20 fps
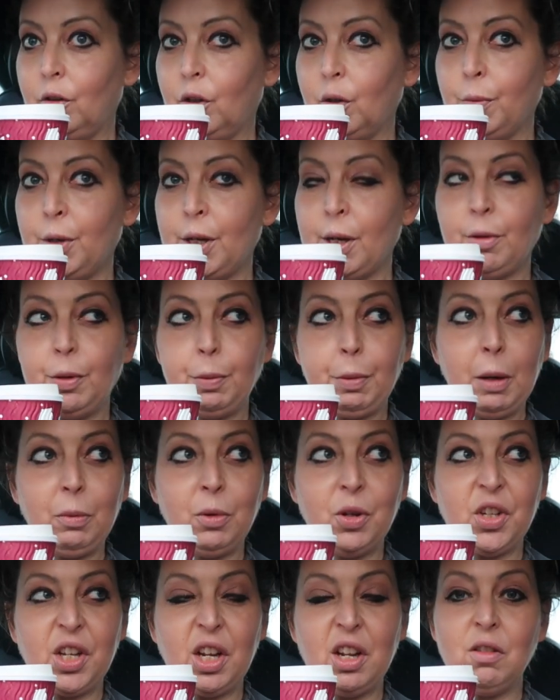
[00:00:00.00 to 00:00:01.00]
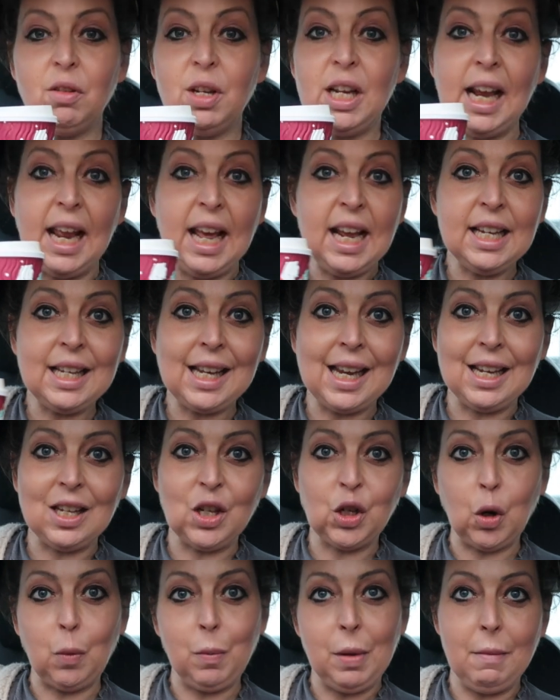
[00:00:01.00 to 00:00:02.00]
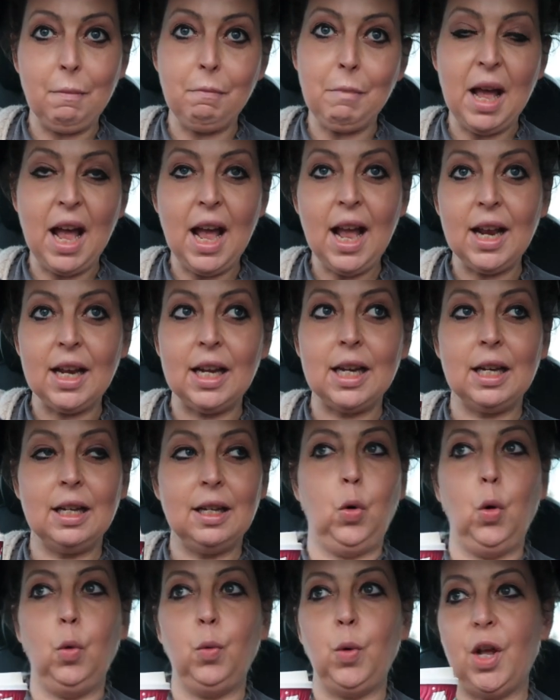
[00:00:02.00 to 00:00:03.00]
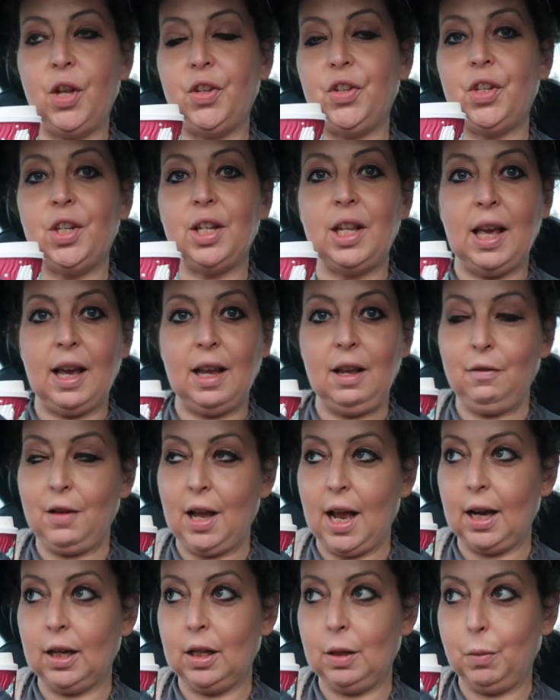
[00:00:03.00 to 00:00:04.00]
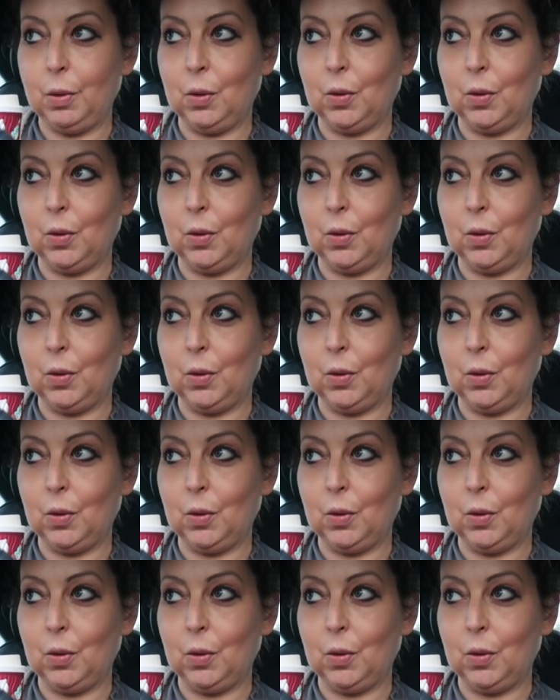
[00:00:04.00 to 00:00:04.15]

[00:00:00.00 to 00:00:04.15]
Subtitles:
sometimes people are saying, oh, you're lazy, you stop in bed, or words to that effect.